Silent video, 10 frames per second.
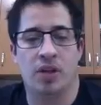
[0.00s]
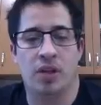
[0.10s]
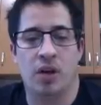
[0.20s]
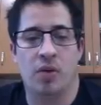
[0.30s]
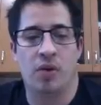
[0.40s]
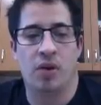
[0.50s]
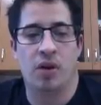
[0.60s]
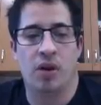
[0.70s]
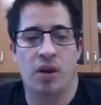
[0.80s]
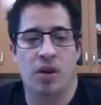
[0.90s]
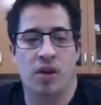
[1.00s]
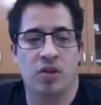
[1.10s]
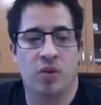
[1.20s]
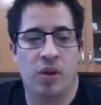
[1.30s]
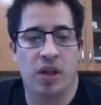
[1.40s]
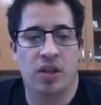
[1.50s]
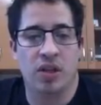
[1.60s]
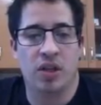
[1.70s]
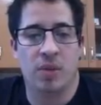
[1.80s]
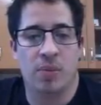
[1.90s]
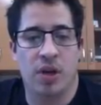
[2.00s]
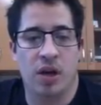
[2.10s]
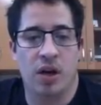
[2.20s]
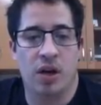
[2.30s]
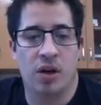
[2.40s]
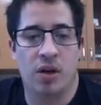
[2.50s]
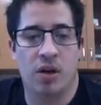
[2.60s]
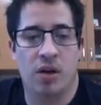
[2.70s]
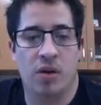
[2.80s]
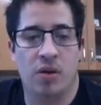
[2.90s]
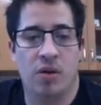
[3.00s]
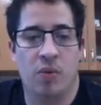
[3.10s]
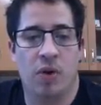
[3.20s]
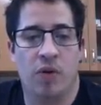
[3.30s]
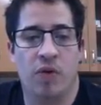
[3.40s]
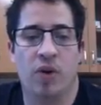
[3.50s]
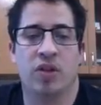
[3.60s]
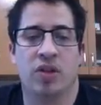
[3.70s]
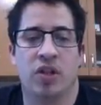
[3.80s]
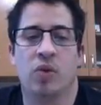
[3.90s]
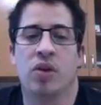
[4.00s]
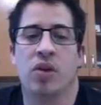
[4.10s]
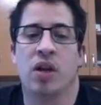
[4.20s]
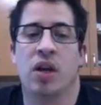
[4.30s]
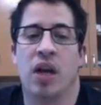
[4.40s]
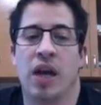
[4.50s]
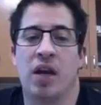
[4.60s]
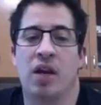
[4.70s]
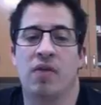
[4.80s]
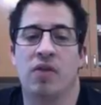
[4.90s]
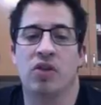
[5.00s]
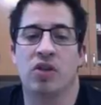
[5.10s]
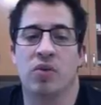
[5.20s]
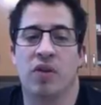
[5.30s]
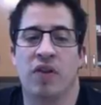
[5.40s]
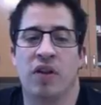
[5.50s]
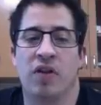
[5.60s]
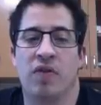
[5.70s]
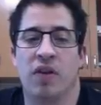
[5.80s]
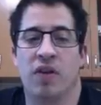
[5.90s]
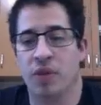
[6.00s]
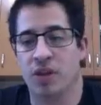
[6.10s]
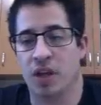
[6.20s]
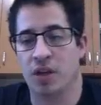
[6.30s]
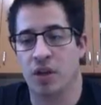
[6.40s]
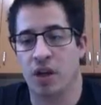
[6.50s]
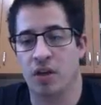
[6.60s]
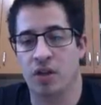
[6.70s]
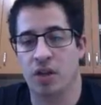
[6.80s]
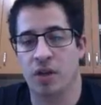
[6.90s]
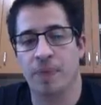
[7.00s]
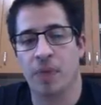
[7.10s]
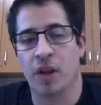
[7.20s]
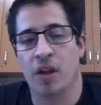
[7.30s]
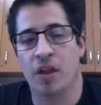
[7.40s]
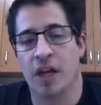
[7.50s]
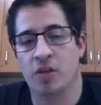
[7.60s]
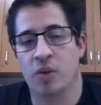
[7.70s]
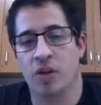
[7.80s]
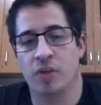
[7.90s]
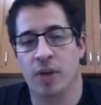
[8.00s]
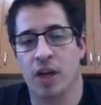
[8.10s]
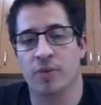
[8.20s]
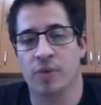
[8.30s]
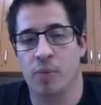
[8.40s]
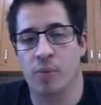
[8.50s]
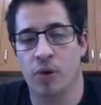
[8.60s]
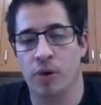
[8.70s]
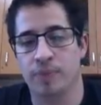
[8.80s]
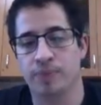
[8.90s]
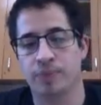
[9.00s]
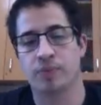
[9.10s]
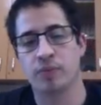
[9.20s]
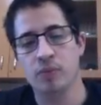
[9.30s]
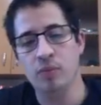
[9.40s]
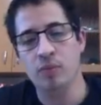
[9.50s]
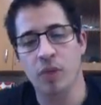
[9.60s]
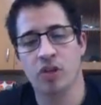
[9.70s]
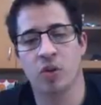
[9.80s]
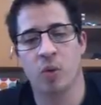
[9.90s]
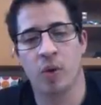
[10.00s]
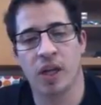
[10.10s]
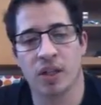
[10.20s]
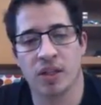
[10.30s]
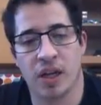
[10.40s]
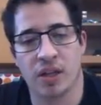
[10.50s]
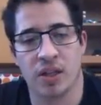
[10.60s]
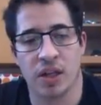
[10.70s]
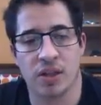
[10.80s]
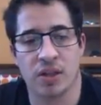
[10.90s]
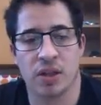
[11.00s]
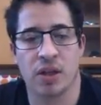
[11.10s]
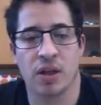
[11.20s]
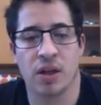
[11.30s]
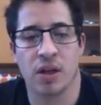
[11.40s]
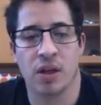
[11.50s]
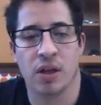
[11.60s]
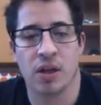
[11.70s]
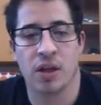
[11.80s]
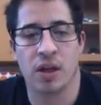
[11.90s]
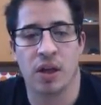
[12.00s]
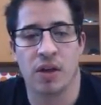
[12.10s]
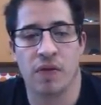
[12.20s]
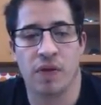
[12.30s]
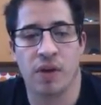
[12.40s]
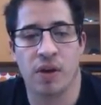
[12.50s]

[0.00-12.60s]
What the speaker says: so this relationship here, where force is equal to the negative derivative of potential energy, that's where this becomes important. So what we can say is this: if